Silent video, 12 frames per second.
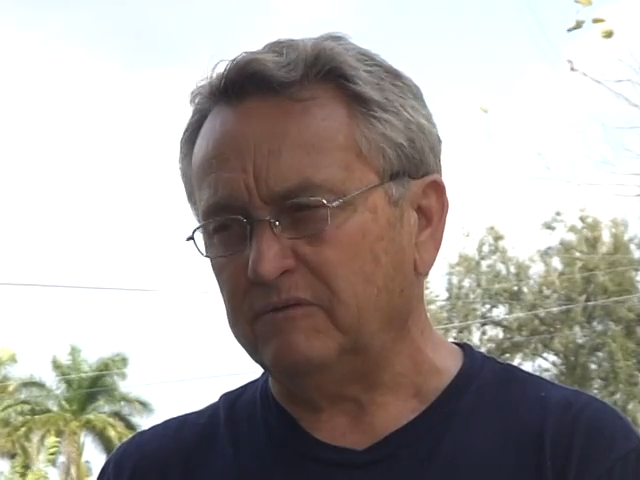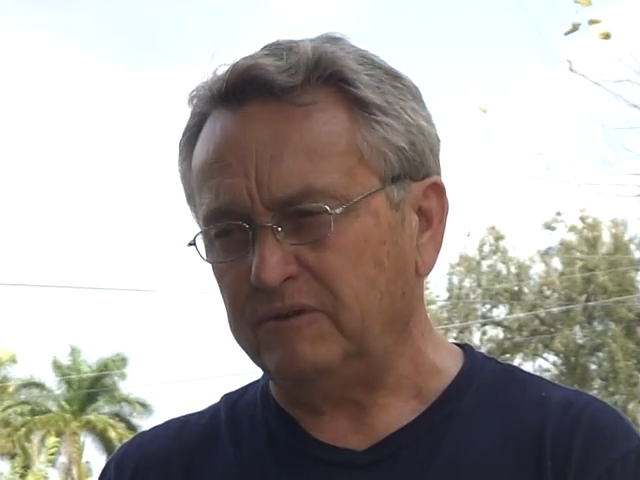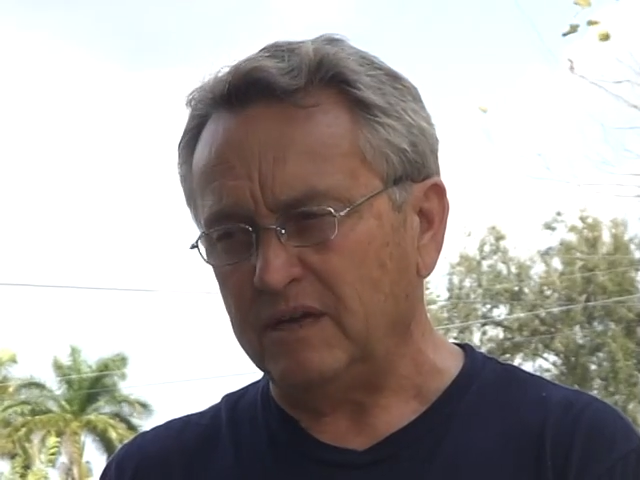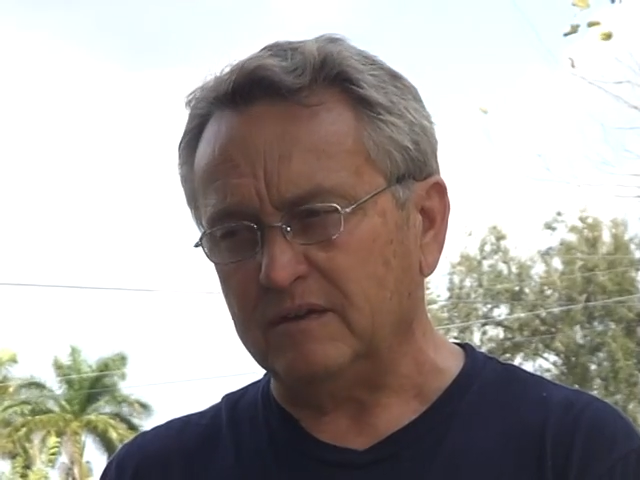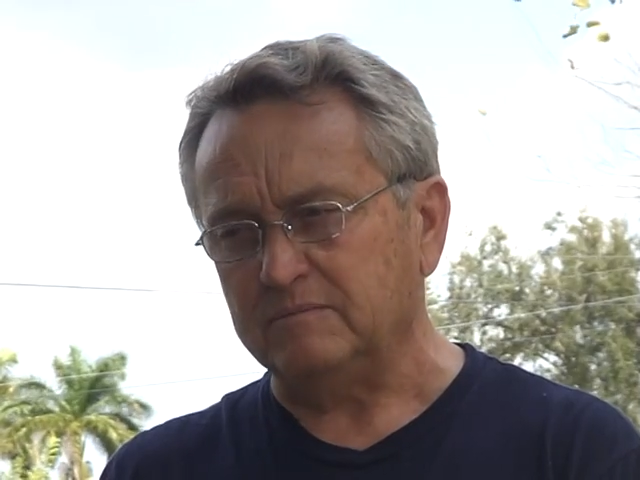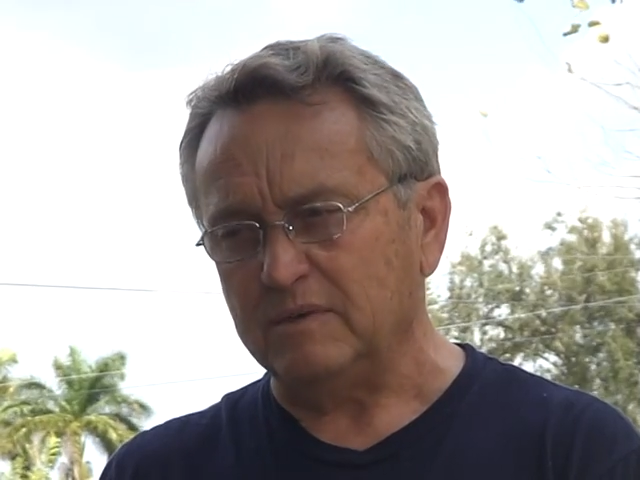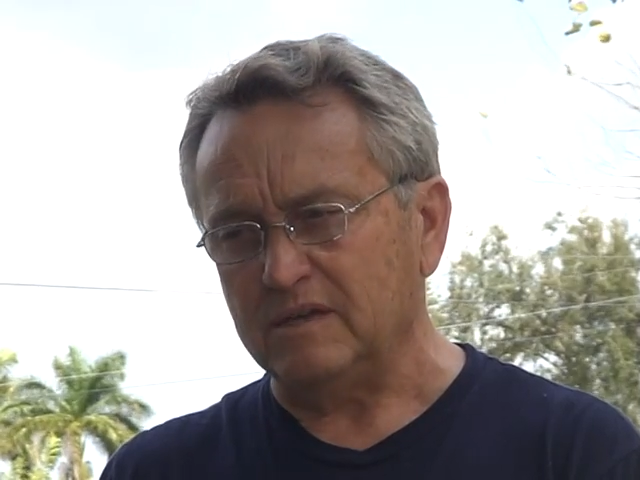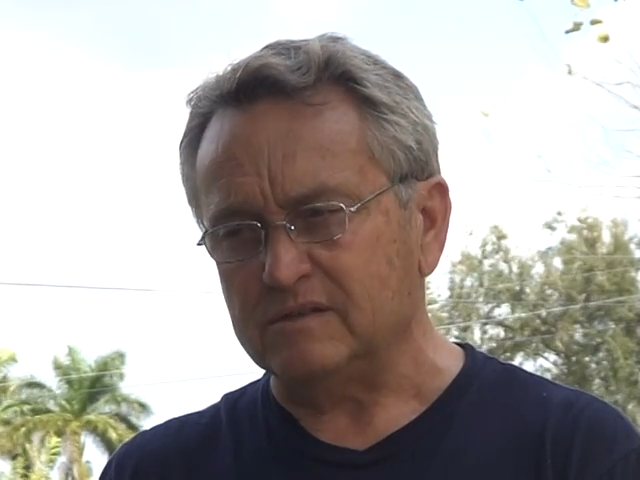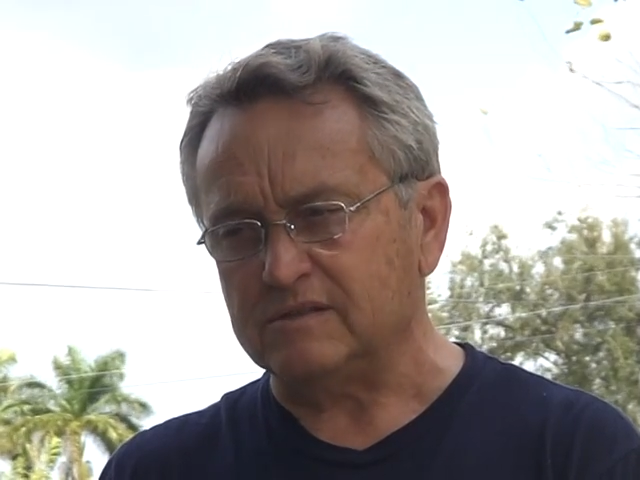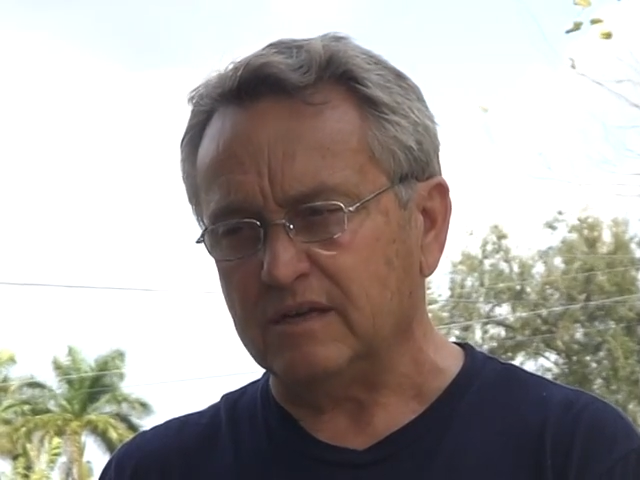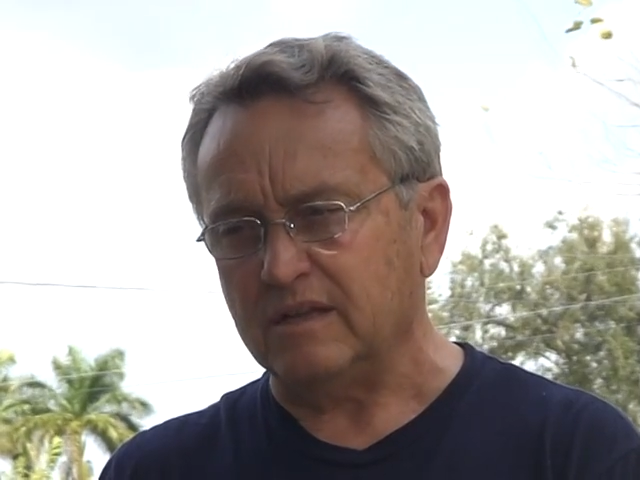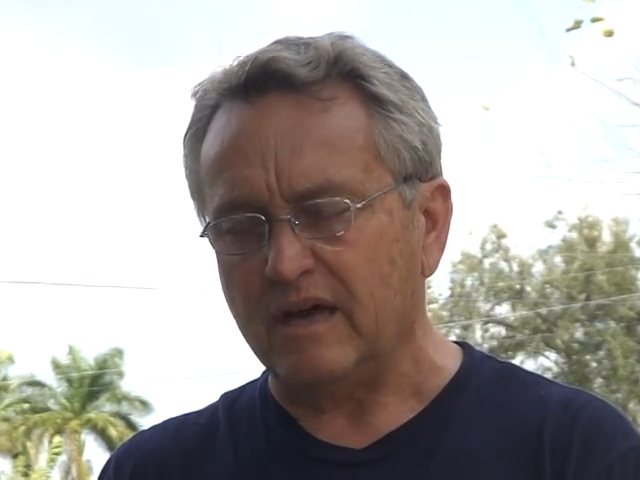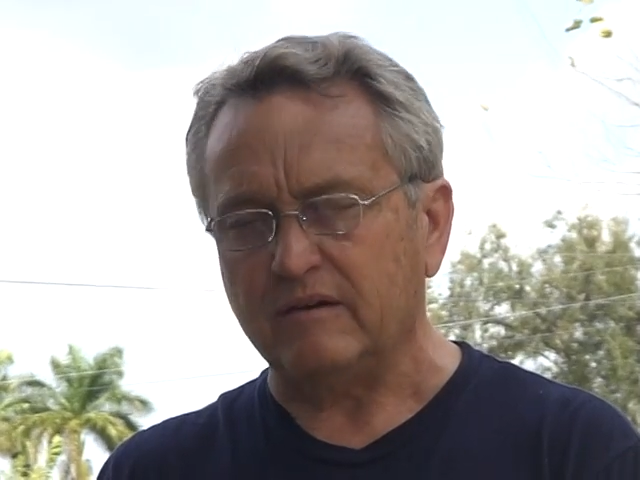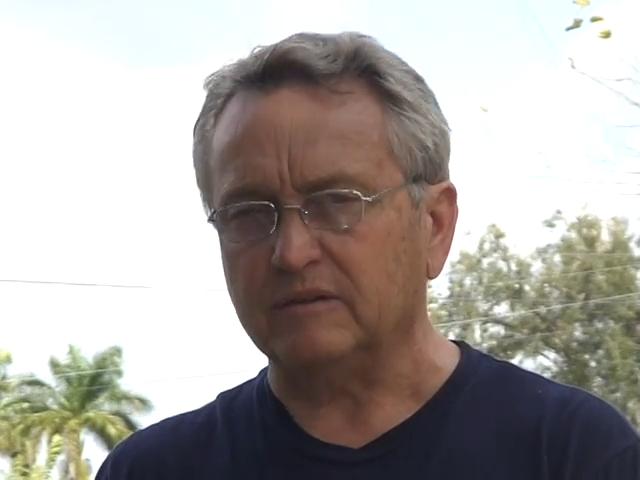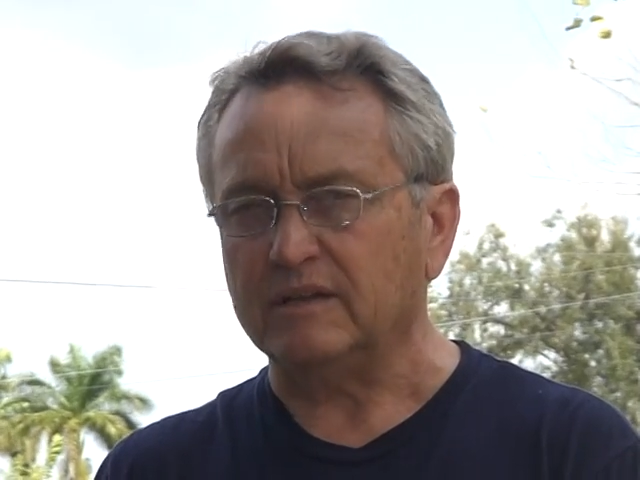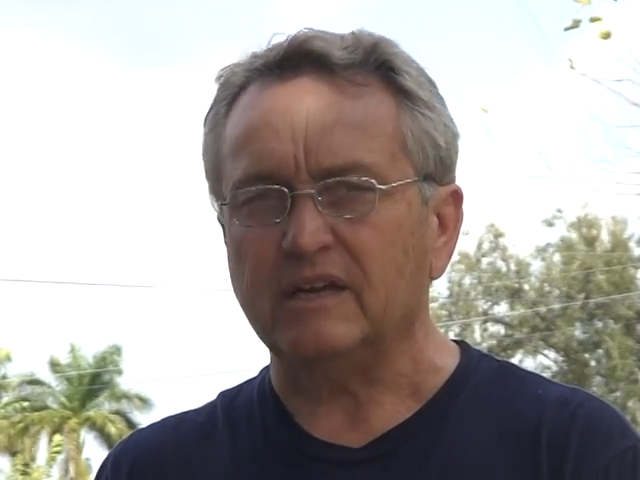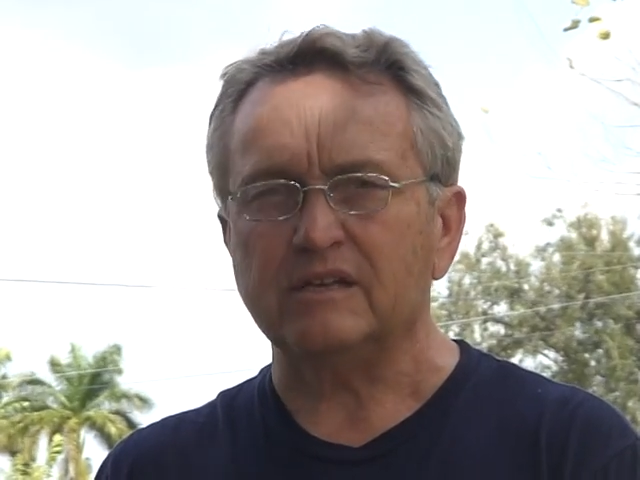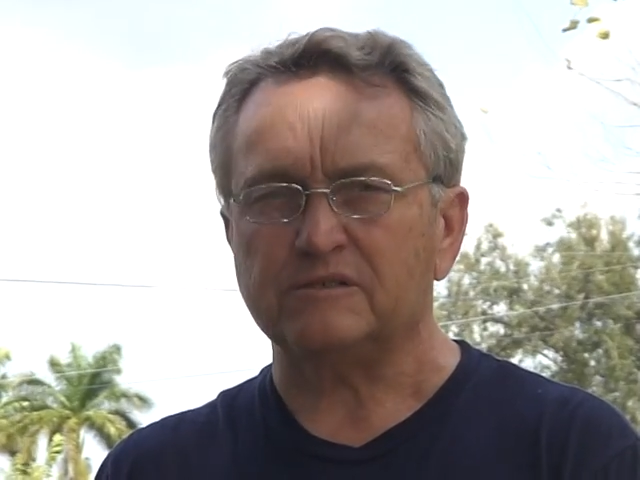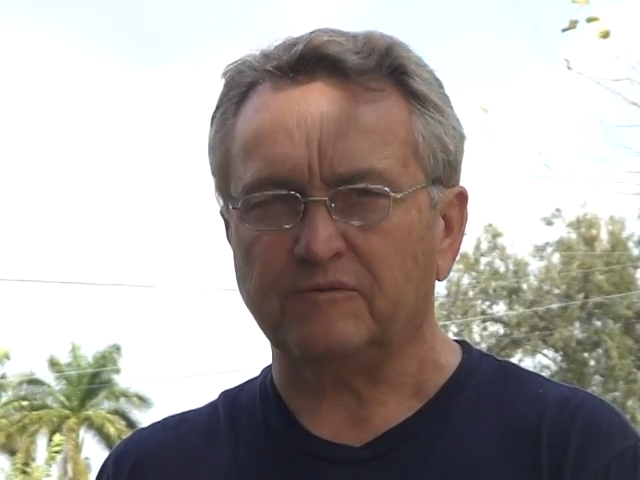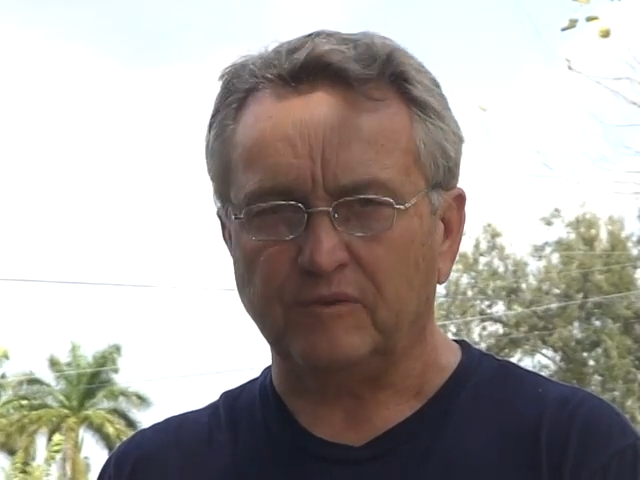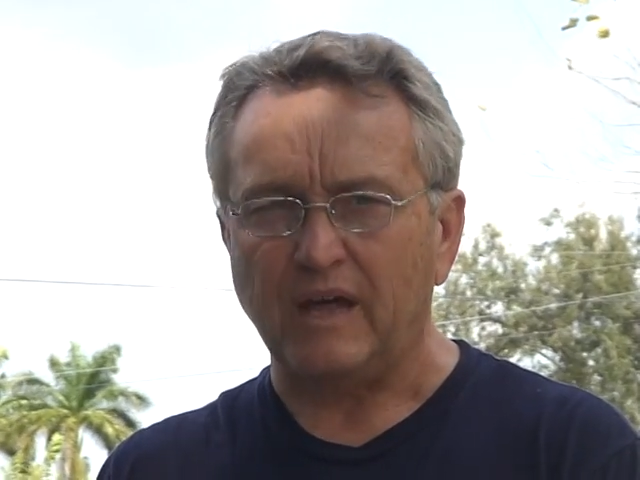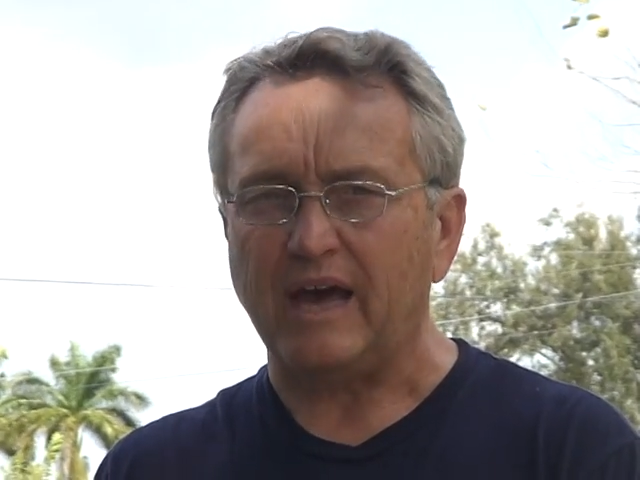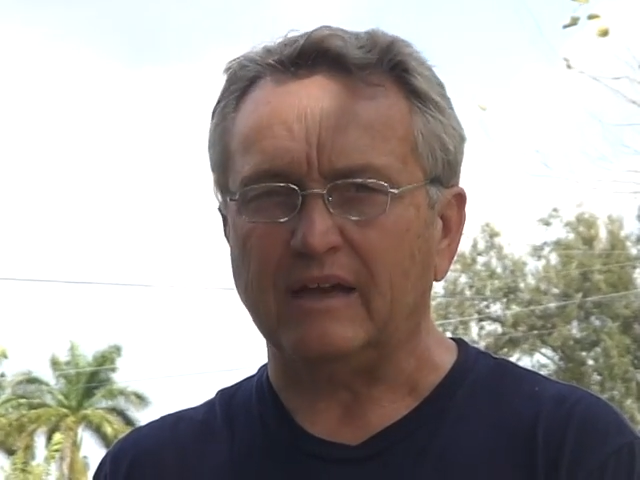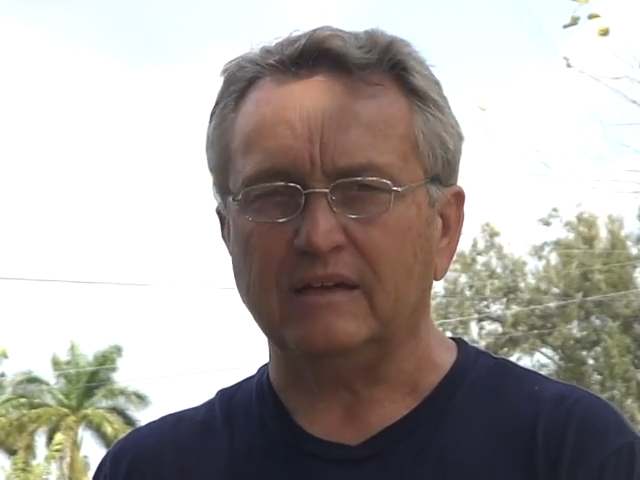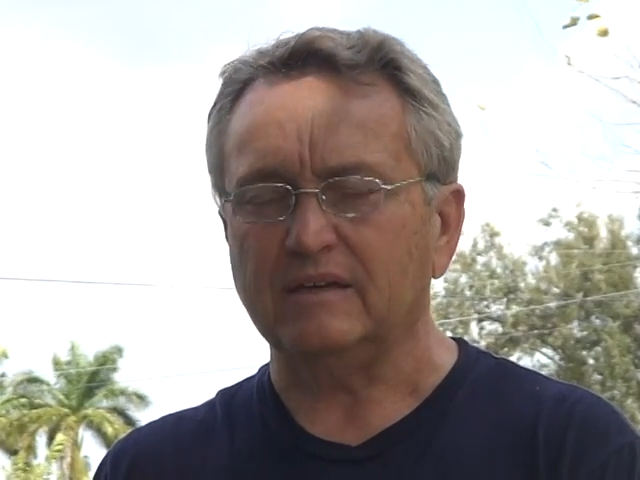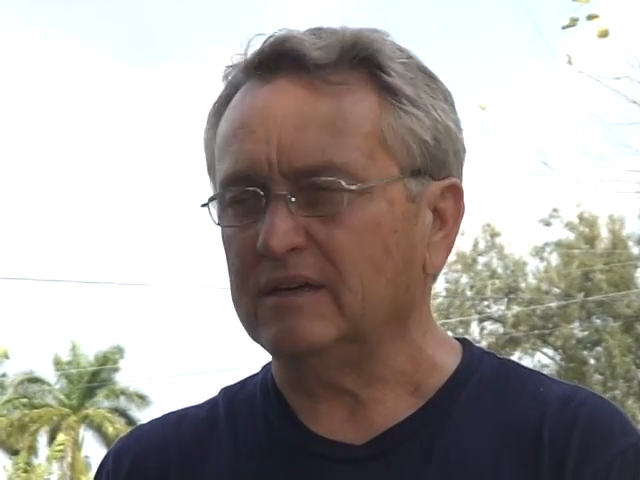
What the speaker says: feet mean sea level, and it's flat.